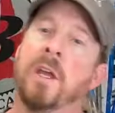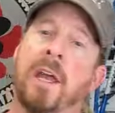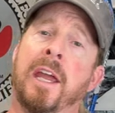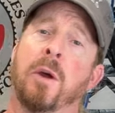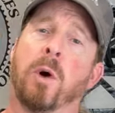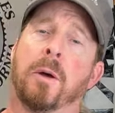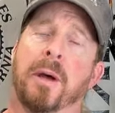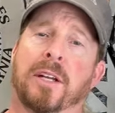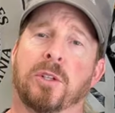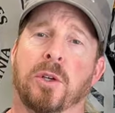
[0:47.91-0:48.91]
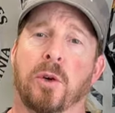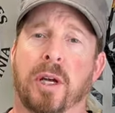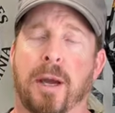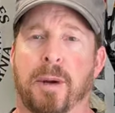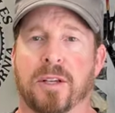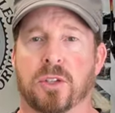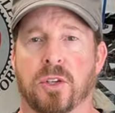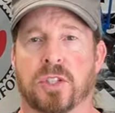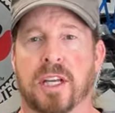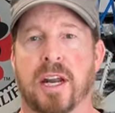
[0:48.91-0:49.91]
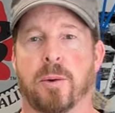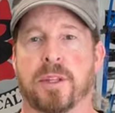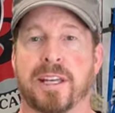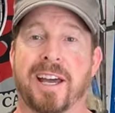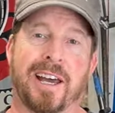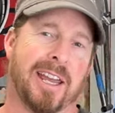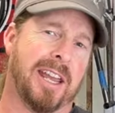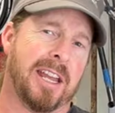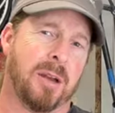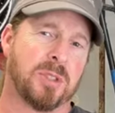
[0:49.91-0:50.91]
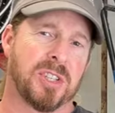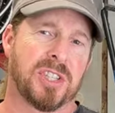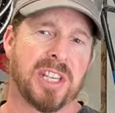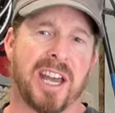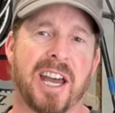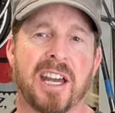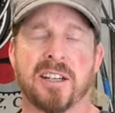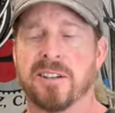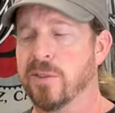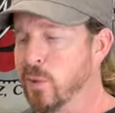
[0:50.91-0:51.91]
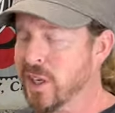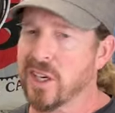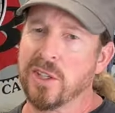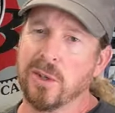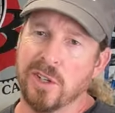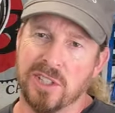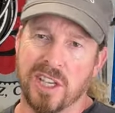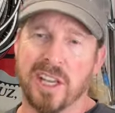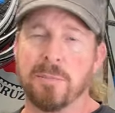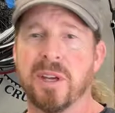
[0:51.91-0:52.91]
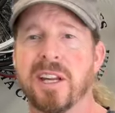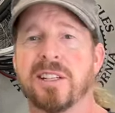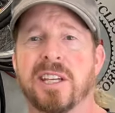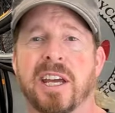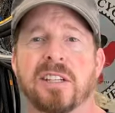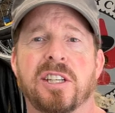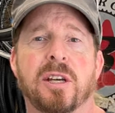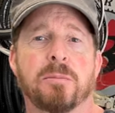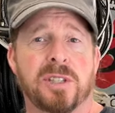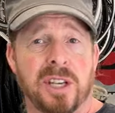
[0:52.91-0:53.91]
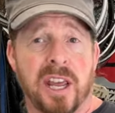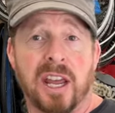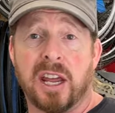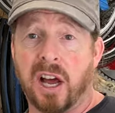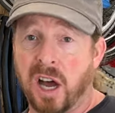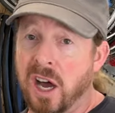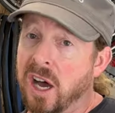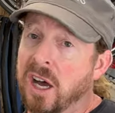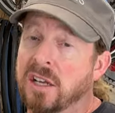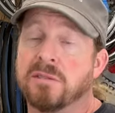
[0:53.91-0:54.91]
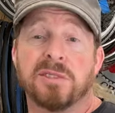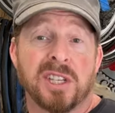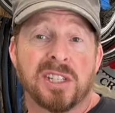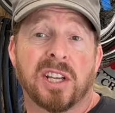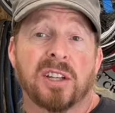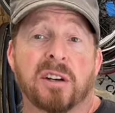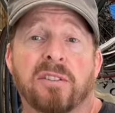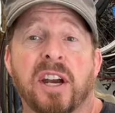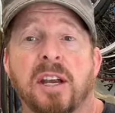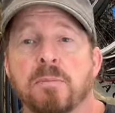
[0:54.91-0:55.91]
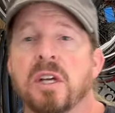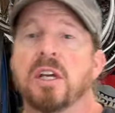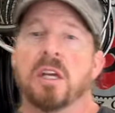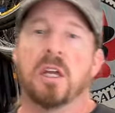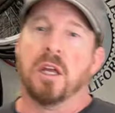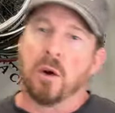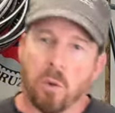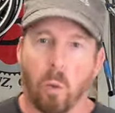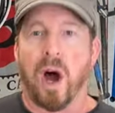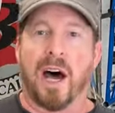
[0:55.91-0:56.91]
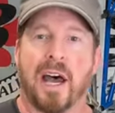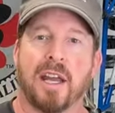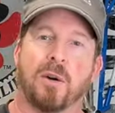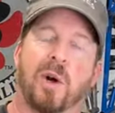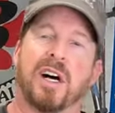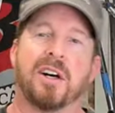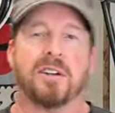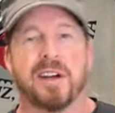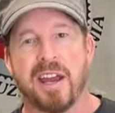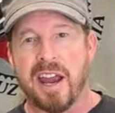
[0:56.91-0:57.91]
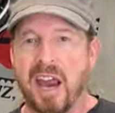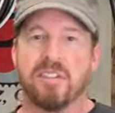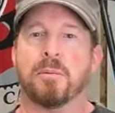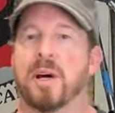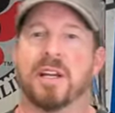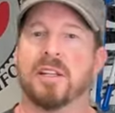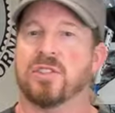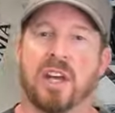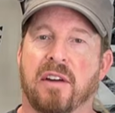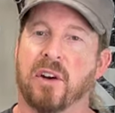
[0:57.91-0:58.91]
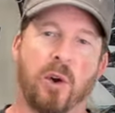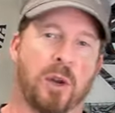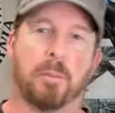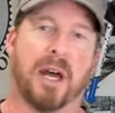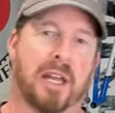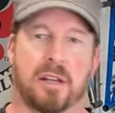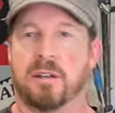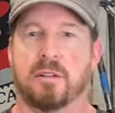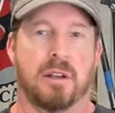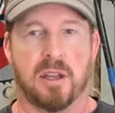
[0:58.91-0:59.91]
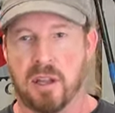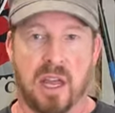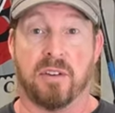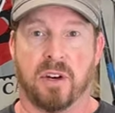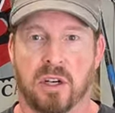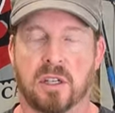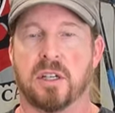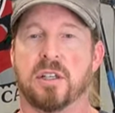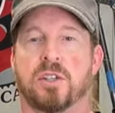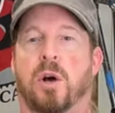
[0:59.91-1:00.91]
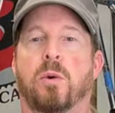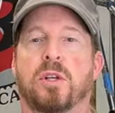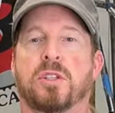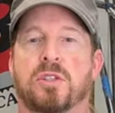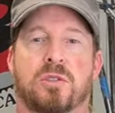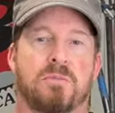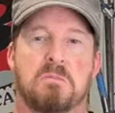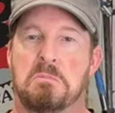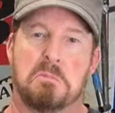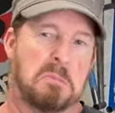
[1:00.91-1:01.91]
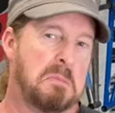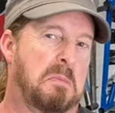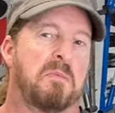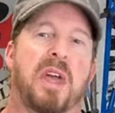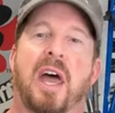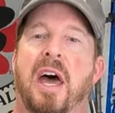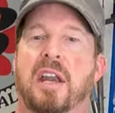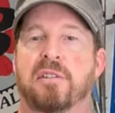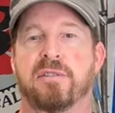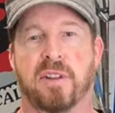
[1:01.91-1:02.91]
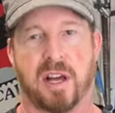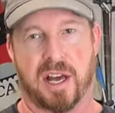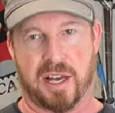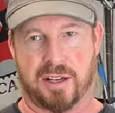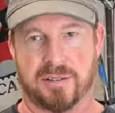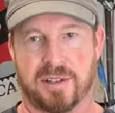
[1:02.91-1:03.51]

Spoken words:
Hey, welcome back to I Know a Guy Bicycles. Hanging out with the guy. Hey, I'm Justin the Guy. We're going to do a 10-minute tech tip today on detailing a frame. Why? Well, everybody has ever owned a bike, ever, is always had a flaw.